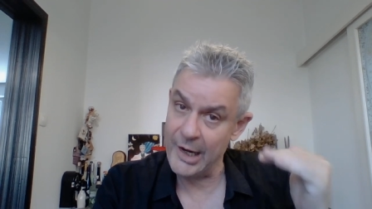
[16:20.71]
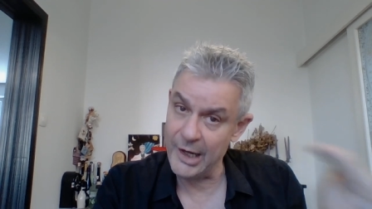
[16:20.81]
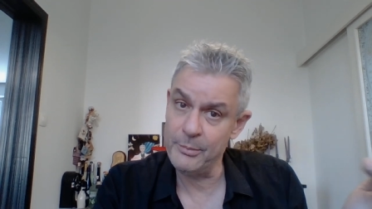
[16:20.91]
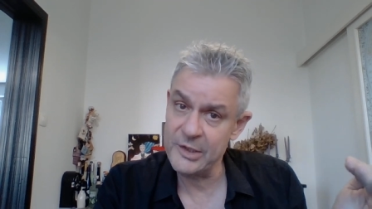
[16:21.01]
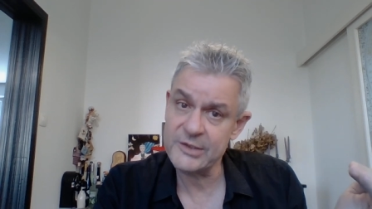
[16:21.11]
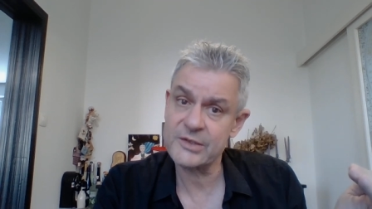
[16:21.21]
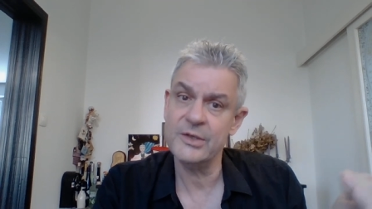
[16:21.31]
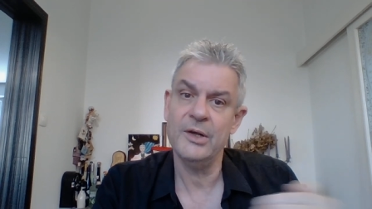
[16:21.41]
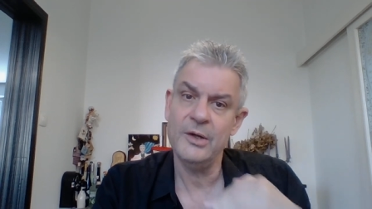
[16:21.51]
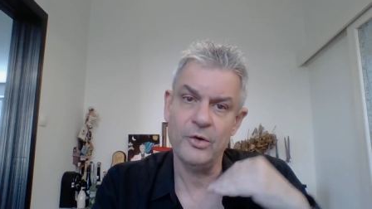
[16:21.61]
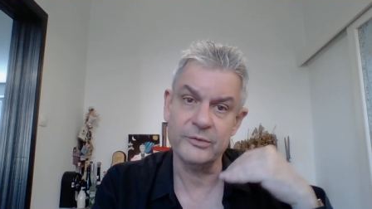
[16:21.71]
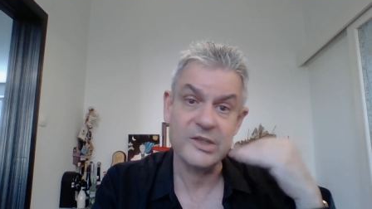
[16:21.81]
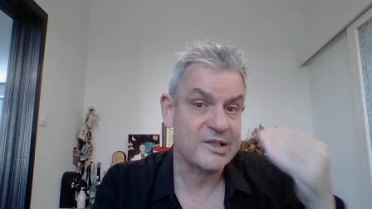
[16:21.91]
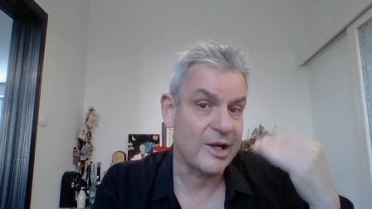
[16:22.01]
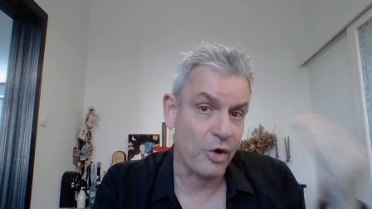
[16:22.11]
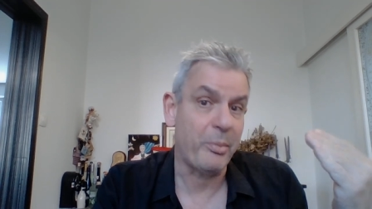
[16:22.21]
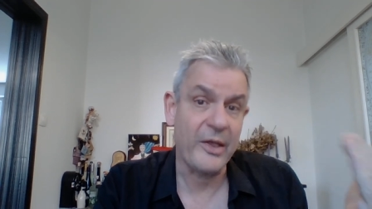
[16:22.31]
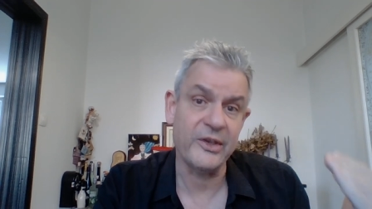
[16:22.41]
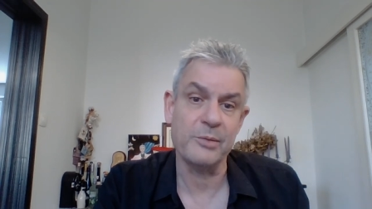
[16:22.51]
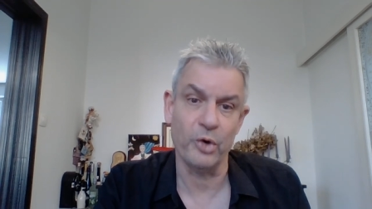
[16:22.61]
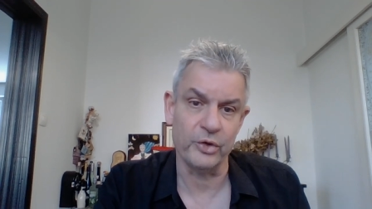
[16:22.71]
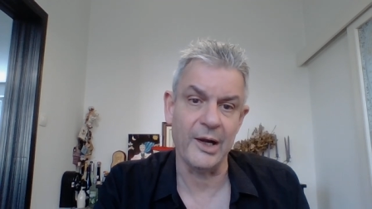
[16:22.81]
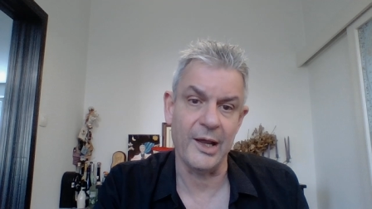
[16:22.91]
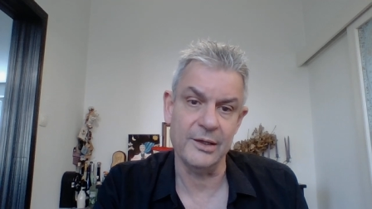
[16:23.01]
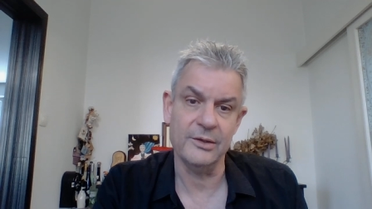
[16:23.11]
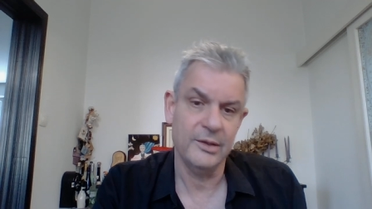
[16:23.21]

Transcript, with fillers: elements of the psychopathic borderline.